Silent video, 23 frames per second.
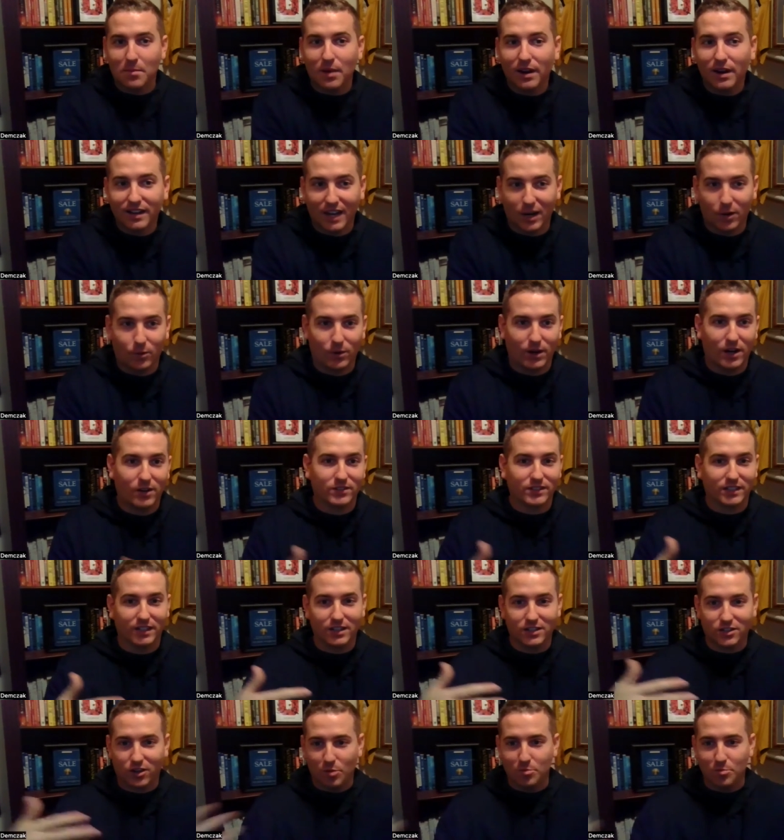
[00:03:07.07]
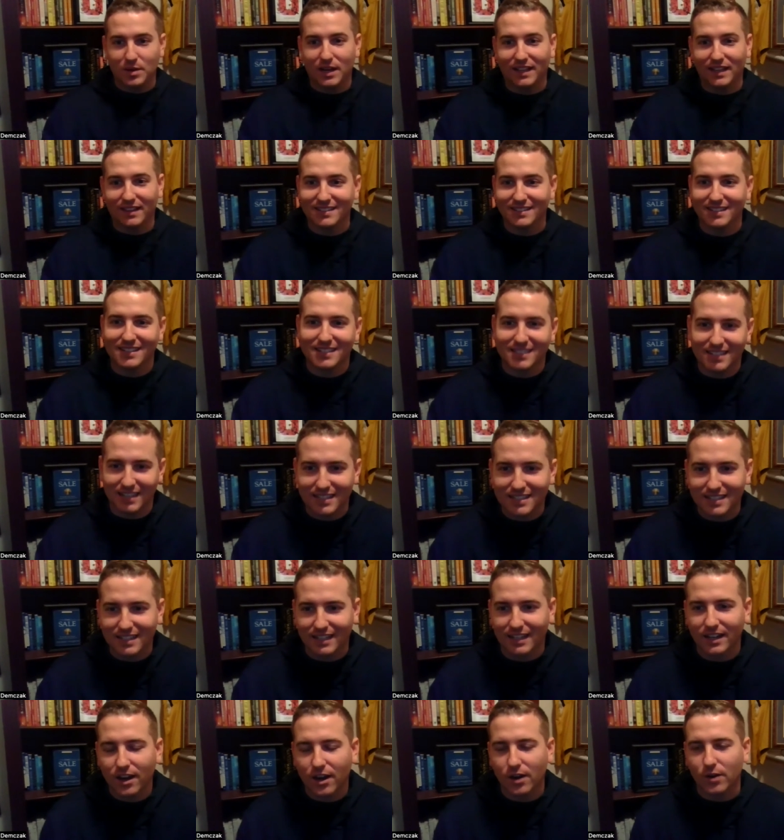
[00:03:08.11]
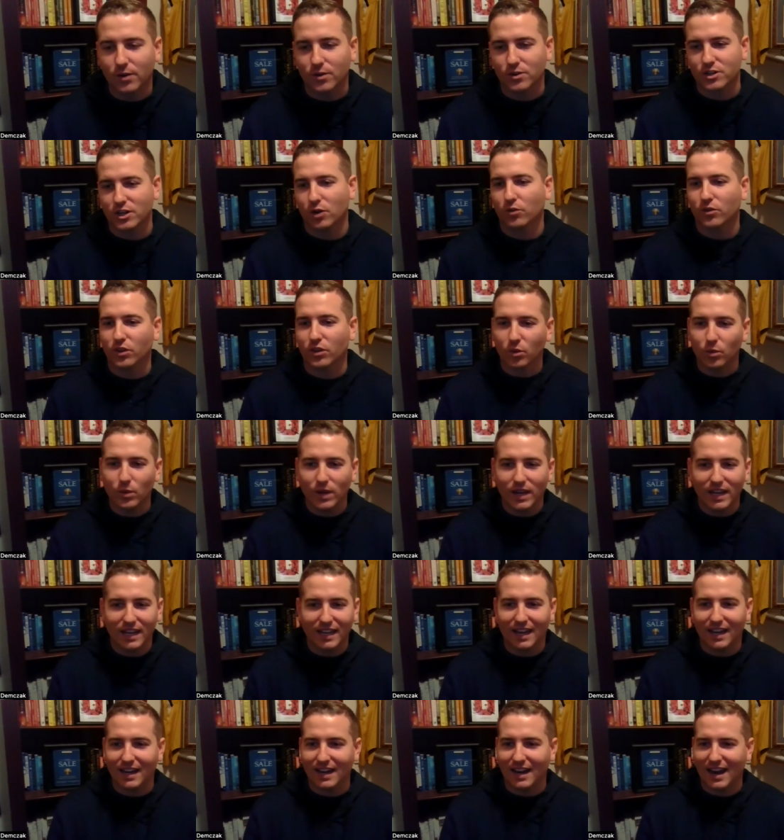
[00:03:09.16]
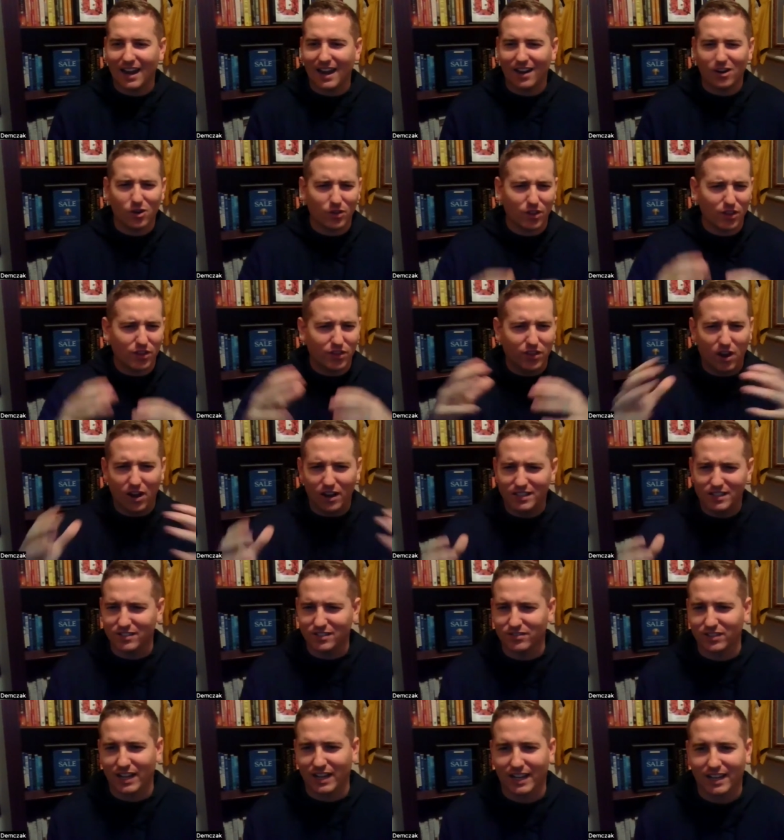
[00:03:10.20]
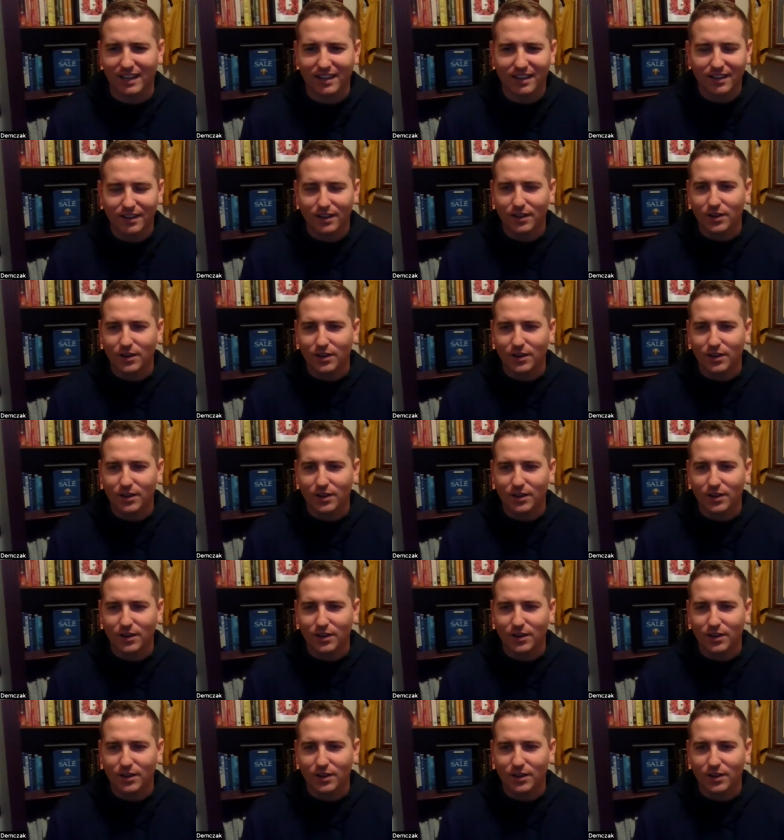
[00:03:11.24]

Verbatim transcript: monday where i was going to start being this assistant coach and over the weekend i had all the thoughts of like